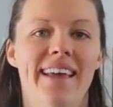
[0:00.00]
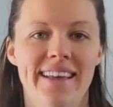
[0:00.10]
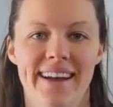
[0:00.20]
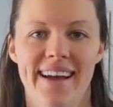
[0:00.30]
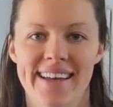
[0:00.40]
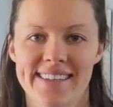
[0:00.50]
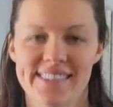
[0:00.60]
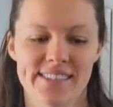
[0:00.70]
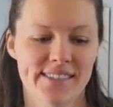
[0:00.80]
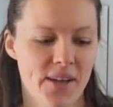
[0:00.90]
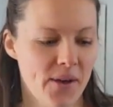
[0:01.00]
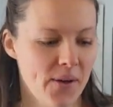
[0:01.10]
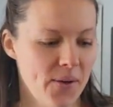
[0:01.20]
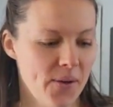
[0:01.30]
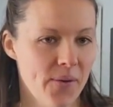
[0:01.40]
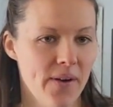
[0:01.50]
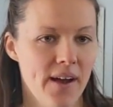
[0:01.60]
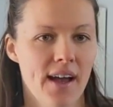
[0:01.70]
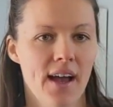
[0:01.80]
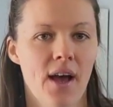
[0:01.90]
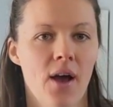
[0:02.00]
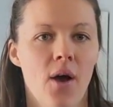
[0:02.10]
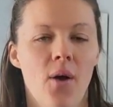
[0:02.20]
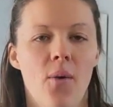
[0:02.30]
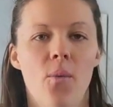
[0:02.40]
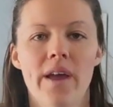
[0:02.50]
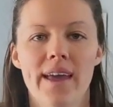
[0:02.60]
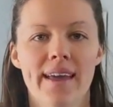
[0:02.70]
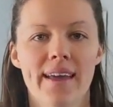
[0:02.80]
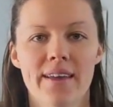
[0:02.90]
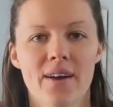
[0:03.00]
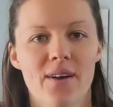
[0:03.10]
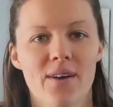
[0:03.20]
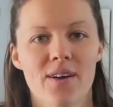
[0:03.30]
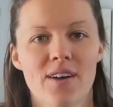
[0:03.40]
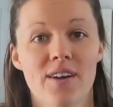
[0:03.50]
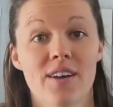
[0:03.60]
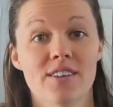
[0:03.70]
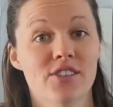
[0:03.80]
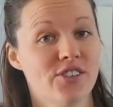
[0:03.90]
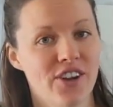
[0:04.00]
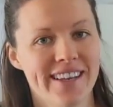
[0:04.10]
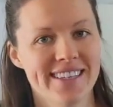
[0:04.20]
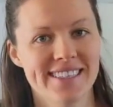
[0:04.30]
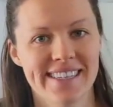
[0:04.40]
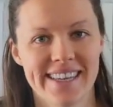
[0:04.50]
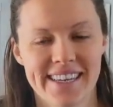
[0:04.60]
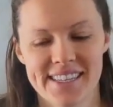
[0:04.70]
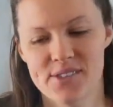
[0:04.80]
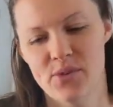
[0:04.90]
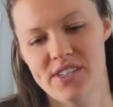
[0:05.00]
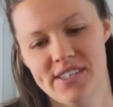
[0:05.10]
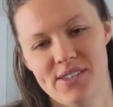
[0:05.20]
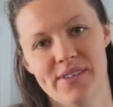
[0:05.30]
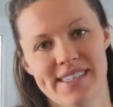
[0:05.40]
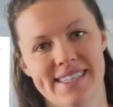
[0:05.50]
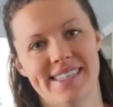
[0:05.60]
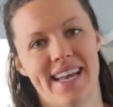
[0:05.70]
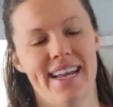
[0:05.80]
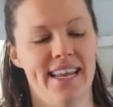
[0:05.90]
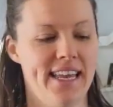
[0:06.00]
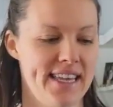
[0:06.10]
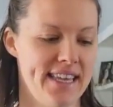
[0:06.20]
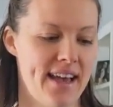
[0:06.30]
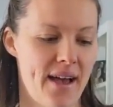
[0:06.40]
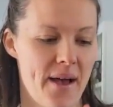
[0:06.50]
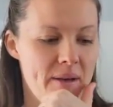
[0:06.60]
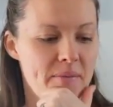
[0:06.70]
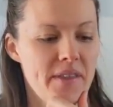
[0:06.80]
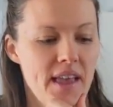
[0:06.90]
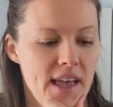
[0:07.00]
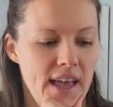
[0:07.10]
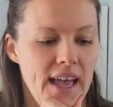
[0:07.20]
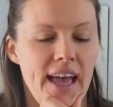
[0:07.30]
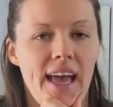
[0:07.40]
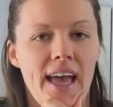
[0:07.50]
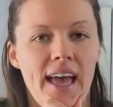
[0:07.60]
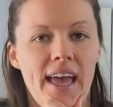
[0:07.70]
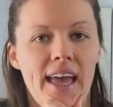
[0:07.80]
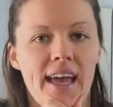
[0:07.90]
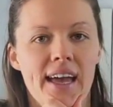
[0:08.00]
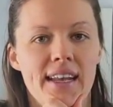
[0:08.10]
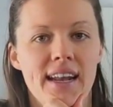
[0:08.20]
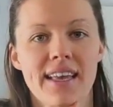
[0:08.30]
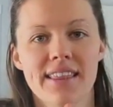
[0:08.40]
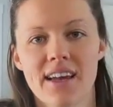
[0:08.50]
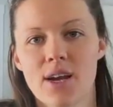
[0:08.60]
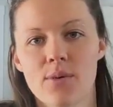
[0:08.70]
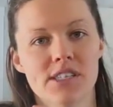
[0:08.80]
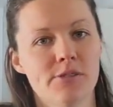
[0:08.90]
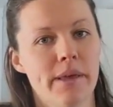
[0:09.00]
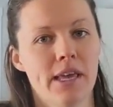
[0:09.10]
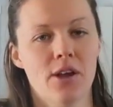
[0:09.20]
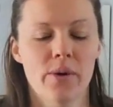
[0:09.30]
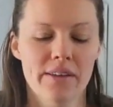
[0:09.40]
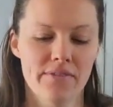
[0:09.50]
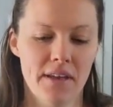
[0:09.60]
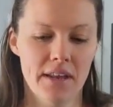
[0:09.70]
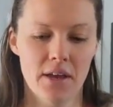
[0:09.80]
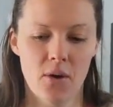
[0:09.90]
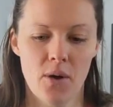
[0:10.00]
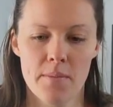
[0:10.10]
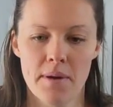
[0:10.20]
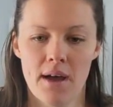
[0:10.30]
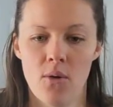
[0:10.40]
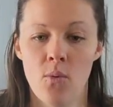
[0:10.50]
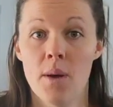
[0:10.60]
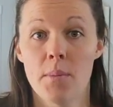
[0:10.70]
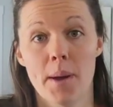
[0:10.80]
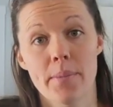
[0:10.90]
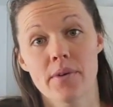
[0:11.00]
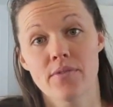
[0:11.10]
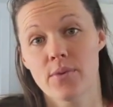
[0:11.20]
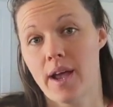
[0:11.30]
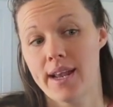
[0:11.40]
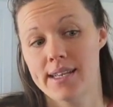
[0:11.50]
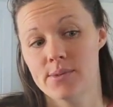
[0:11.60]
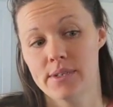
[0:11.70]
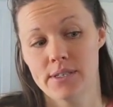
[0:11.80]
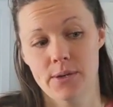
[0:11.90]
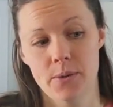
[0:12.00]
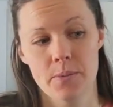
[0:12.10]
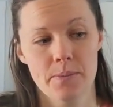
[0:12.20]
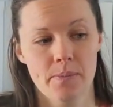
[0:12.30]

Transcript: Hey guys, so we are starting seeds, which is always exciting, and I thought I would just make a quick video about what pepper varieties we do.